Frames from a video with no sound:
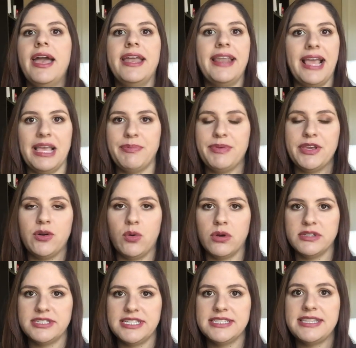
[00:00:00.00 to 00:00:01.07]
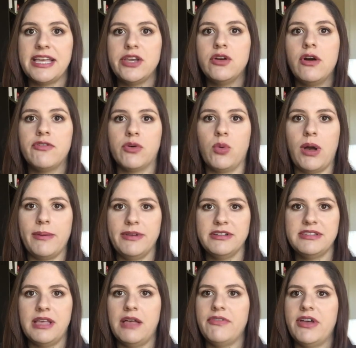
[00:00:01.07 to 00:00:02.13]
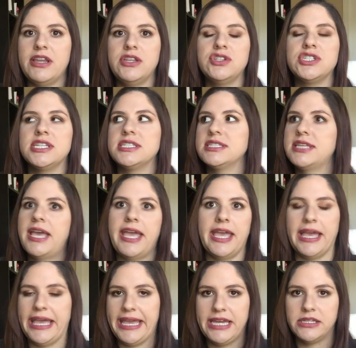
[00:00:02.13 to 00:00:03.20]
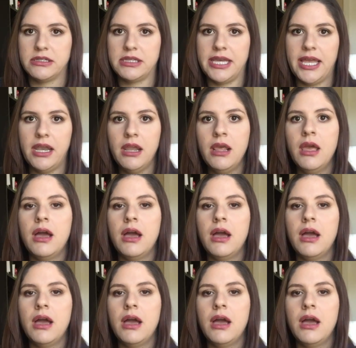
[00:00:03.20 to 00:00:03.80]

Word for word: and AP courses that you overwhelm yourself and you just can't handle it.